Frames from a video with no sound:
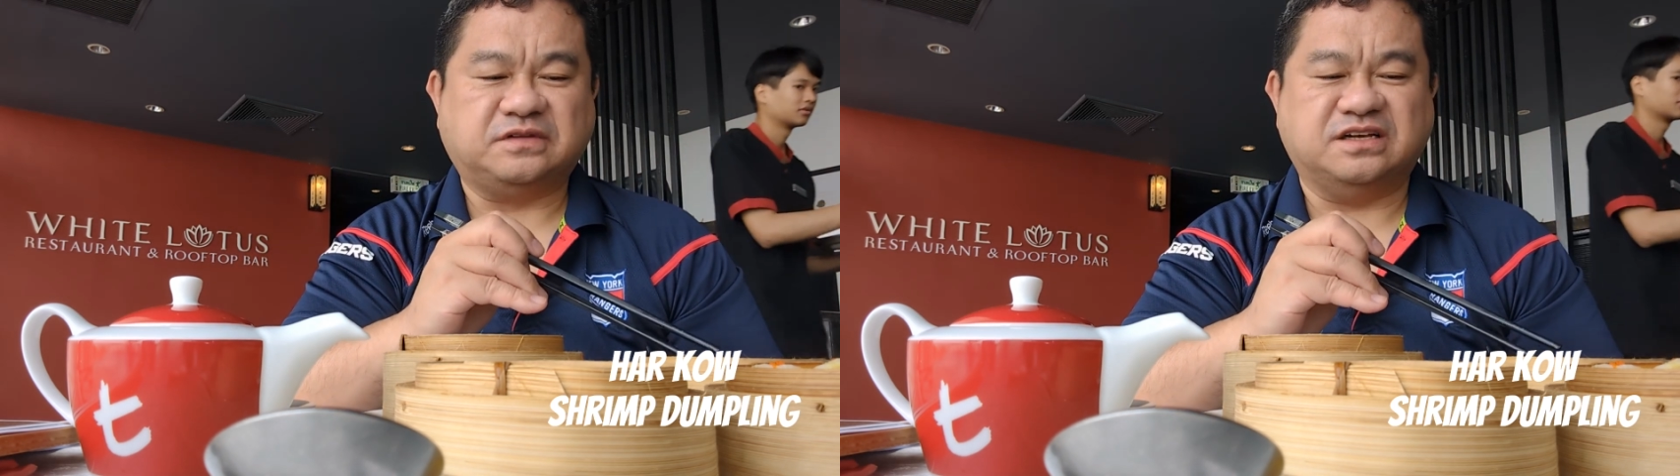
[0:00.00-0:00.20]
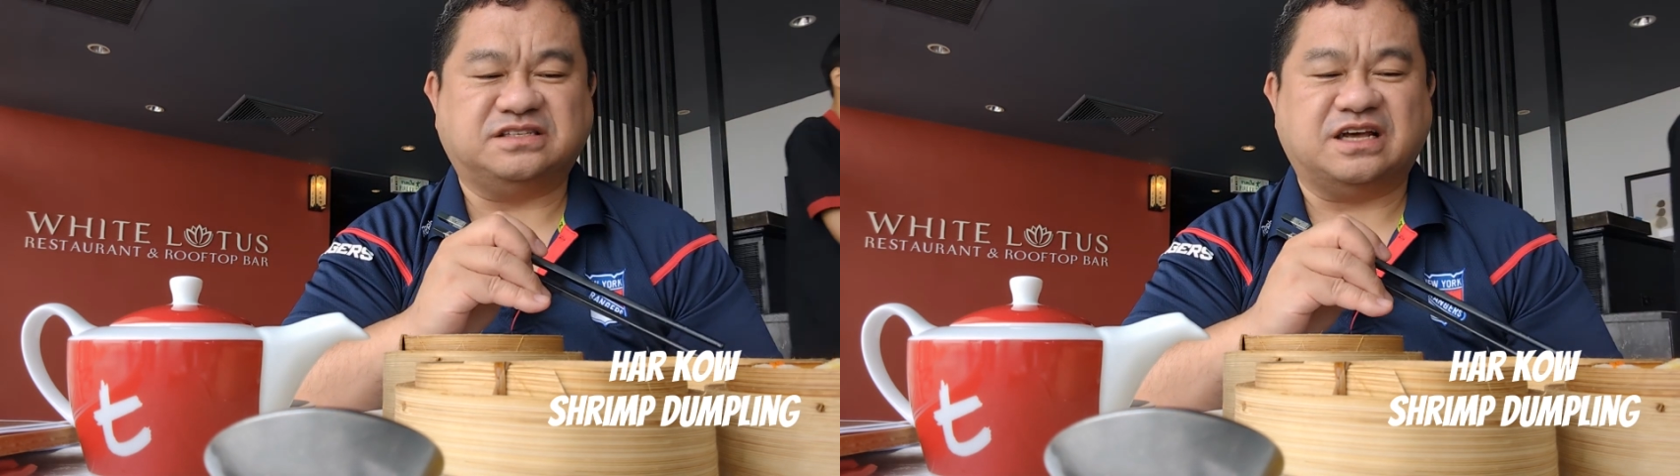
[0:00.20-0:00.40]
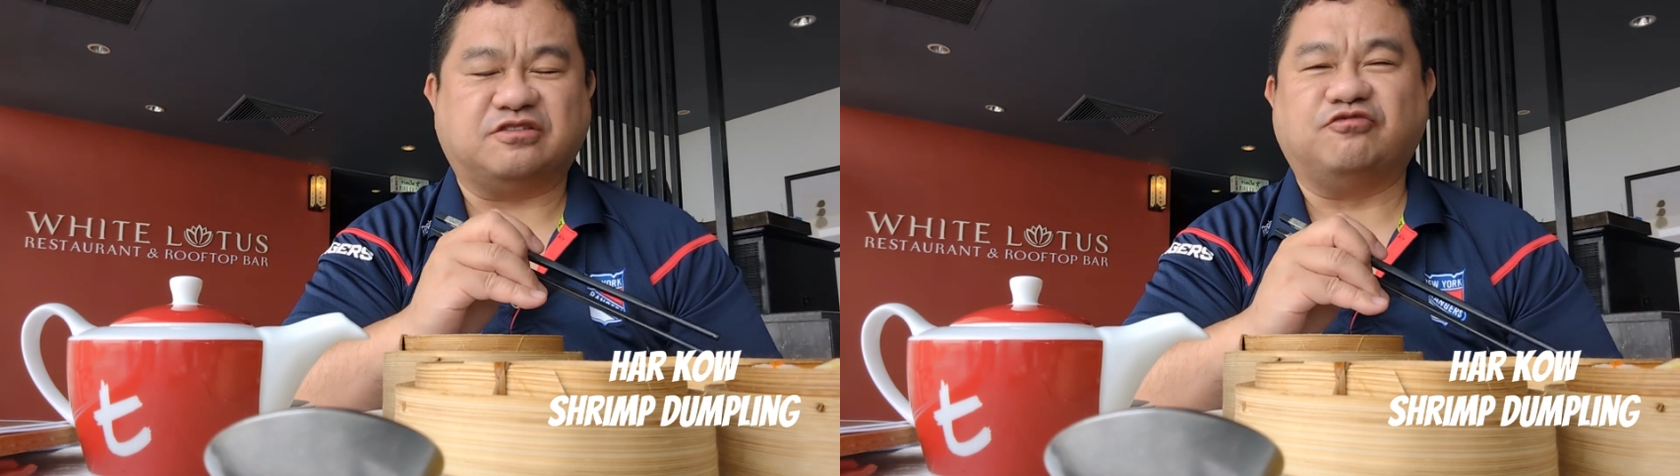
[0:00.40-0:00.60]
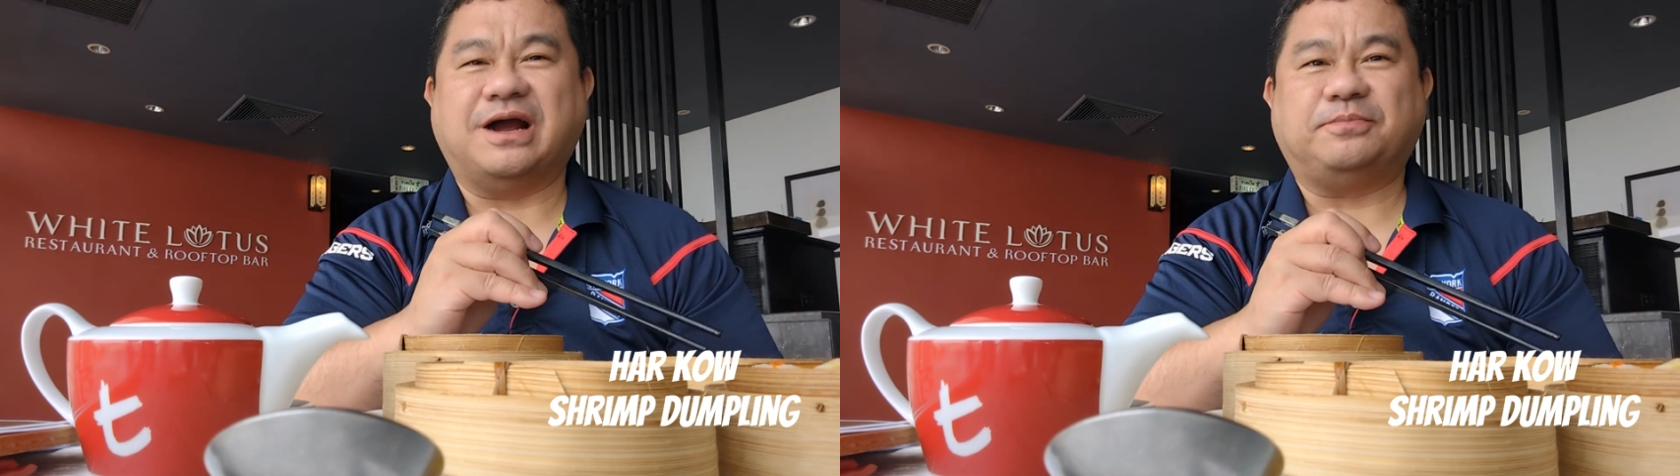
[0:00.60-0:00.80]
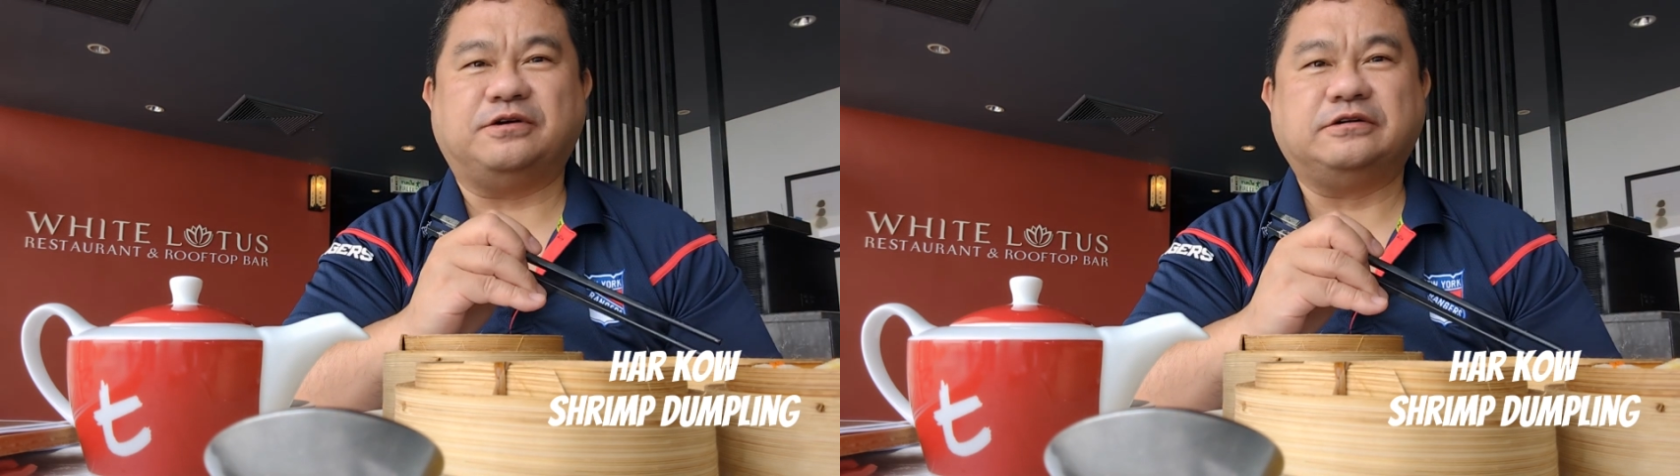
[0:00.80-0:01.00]
is that the
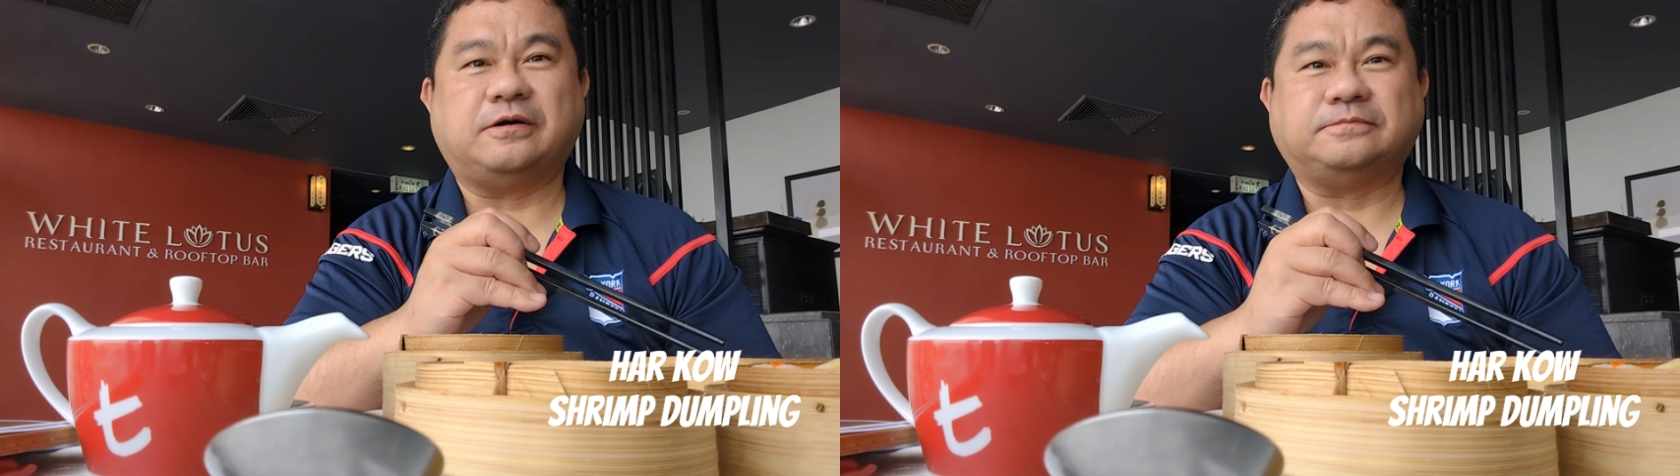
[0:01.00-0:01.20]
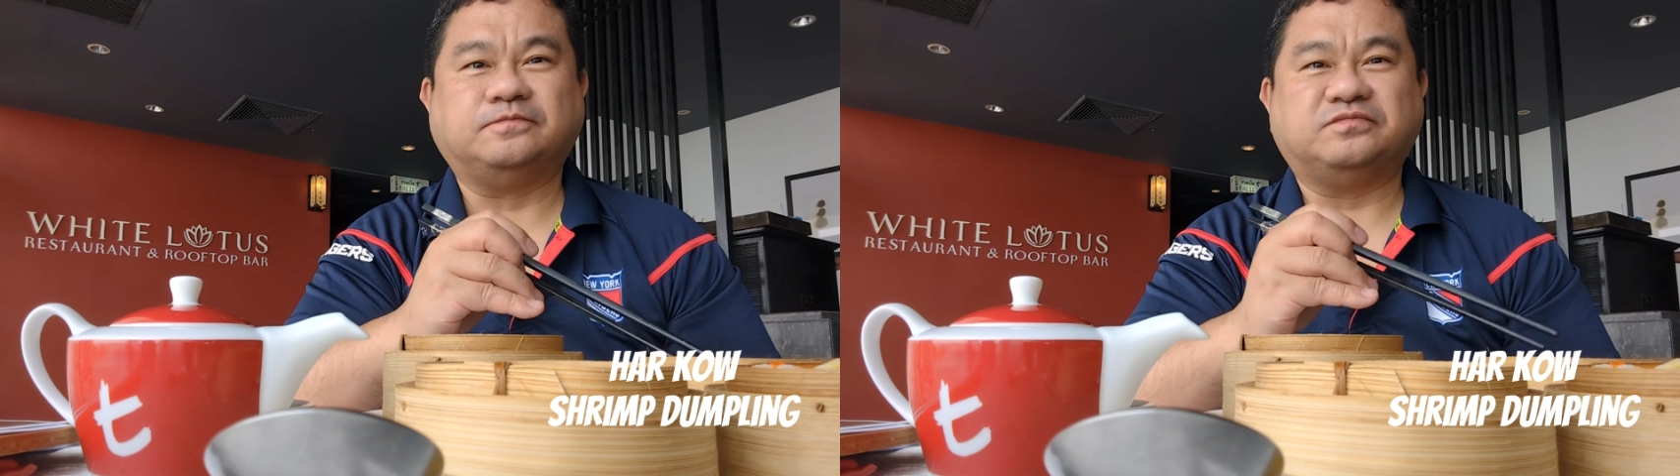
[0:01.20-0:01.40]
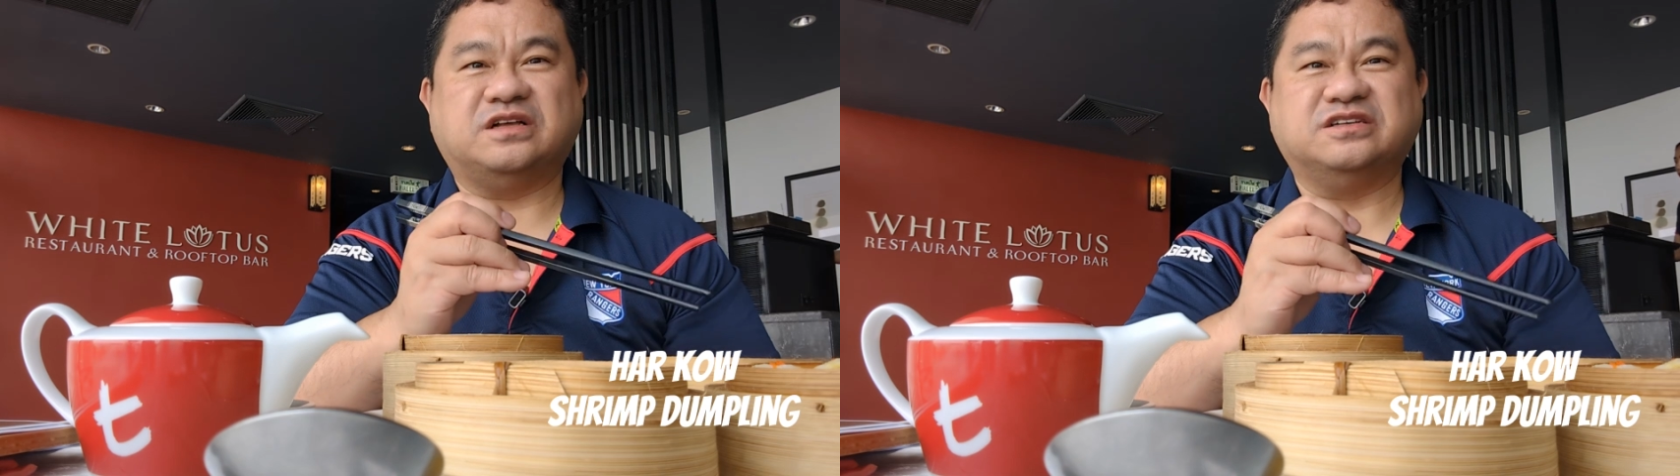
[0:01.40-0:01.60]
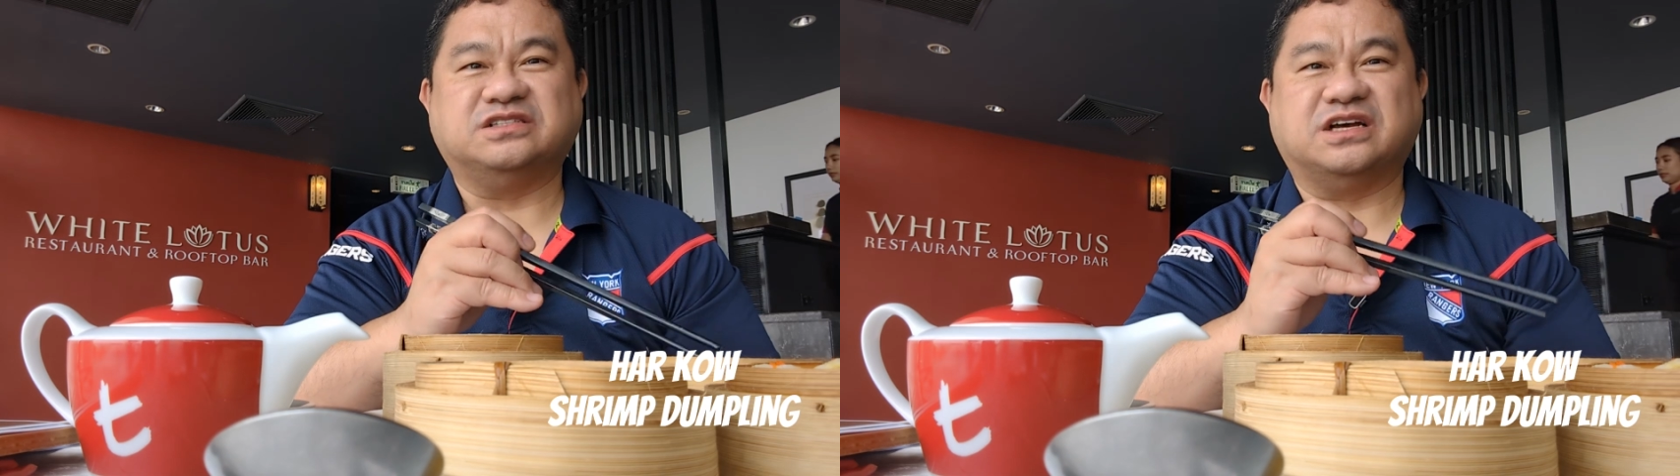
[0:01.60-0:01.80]
wrapper is